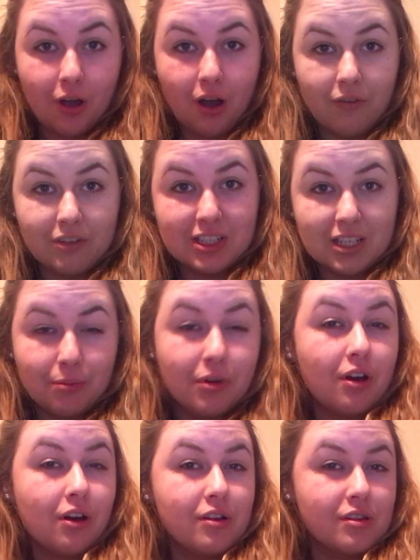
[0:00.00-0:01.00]
obviously
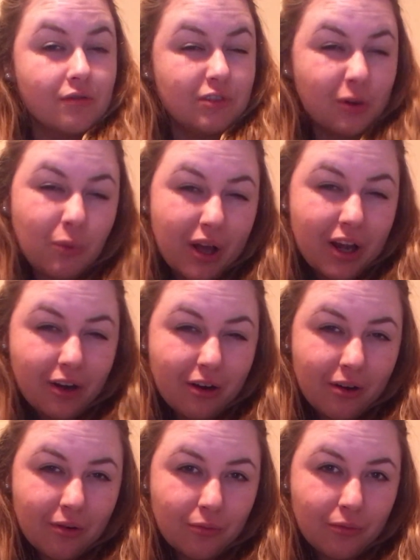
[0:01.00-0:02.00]
because of the
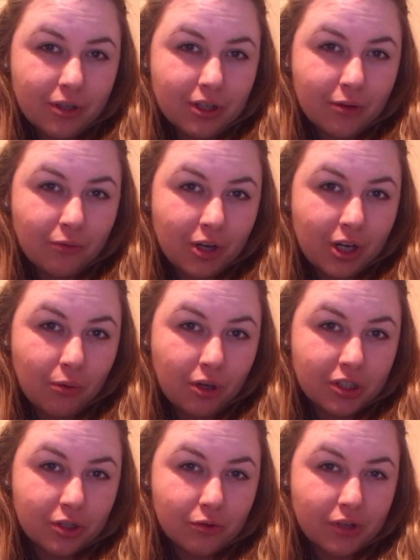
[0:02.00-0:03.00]
weather we didn't really
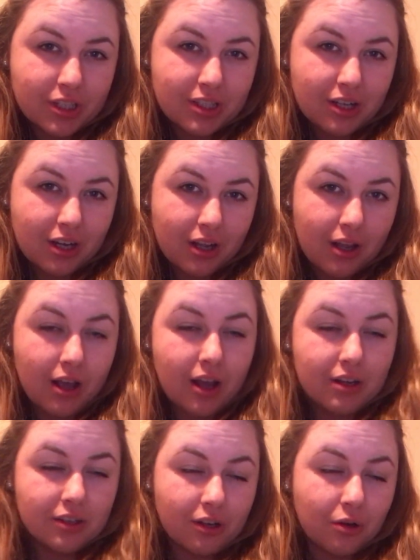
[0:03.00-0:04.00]
want to risk
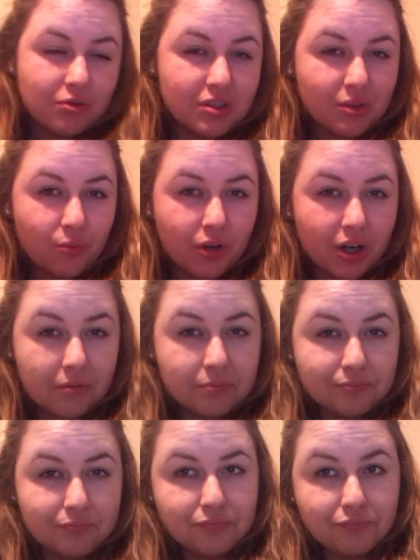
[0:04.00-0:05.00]
and go somewhere
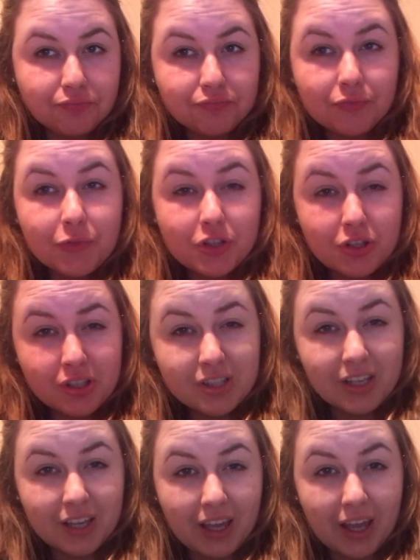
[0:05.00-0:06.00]

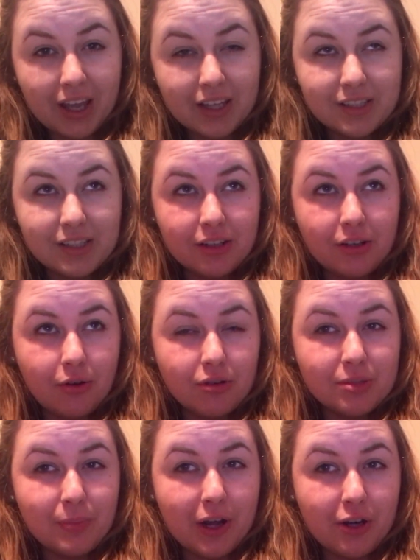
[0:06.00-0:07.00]
just in case you know
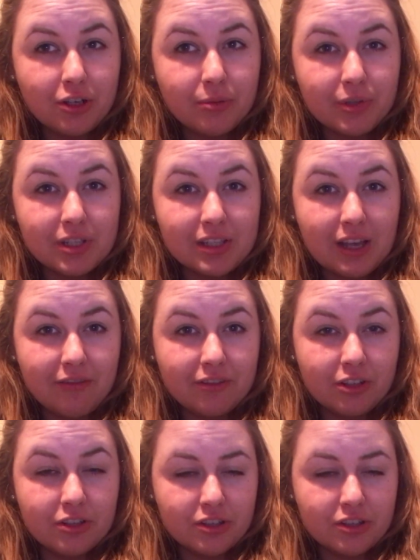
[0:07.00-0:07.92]
it's better to be safe than